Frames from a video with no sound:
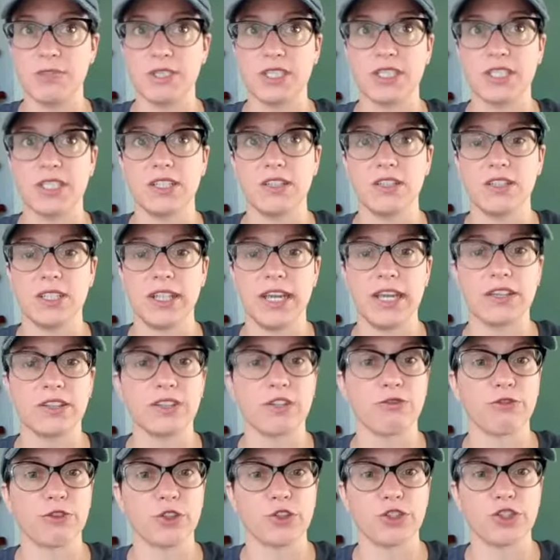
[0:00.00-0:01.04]
distilled like
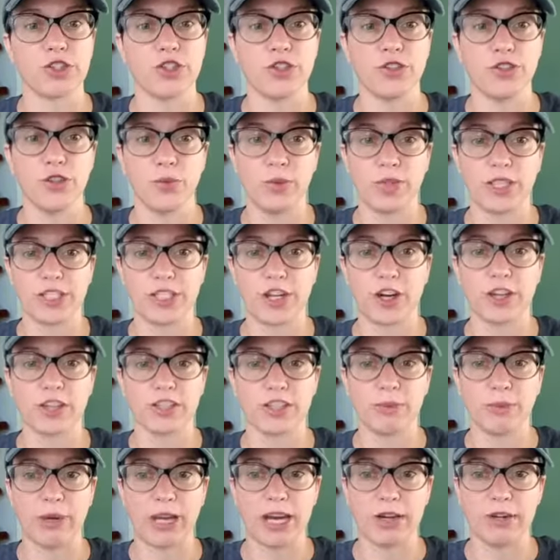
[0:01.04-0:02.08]
the first 2 that we
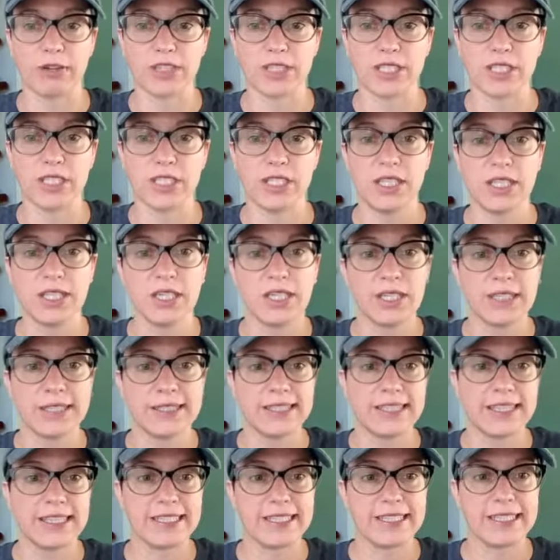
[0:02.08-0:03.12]
talked about.
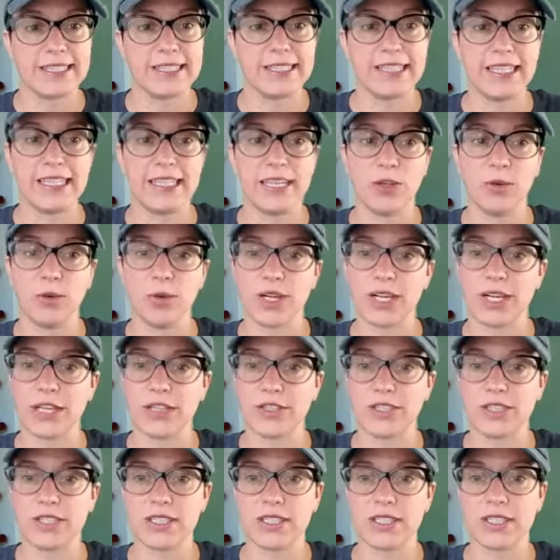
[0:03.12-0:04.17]
Let's see, what
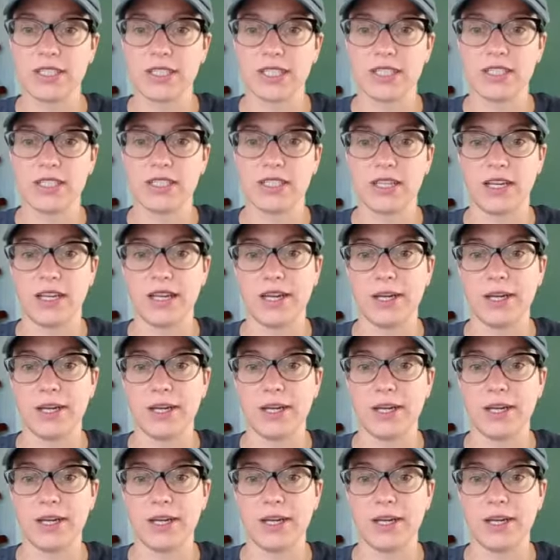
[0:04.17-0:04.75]
else is it?